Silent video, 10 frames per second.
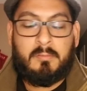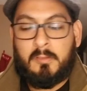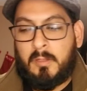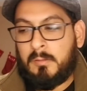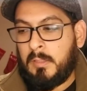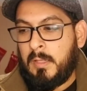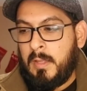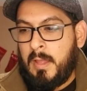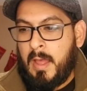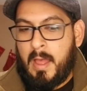So
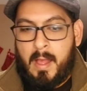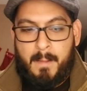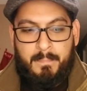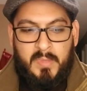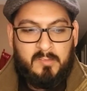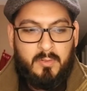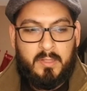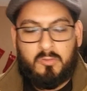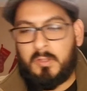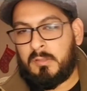that's how
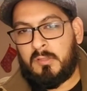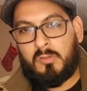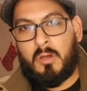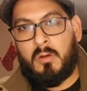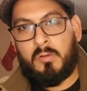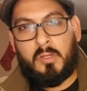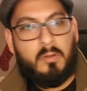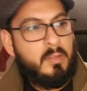I treat this. Oh,